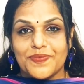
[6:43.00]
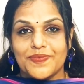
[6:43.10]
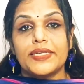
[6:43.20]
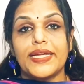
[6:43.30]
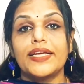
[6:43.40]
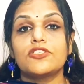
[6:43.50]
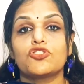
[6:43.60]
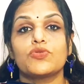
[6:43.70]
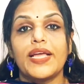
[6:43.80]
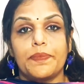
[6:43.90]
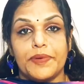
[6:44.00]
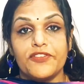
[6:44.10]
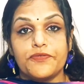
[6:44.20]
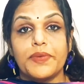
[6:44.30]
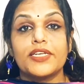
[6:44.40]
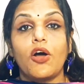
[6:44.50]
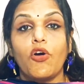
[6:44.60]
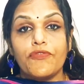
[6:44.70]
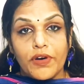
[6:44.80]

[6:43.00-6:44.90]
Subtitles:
Pertains to the upliftment of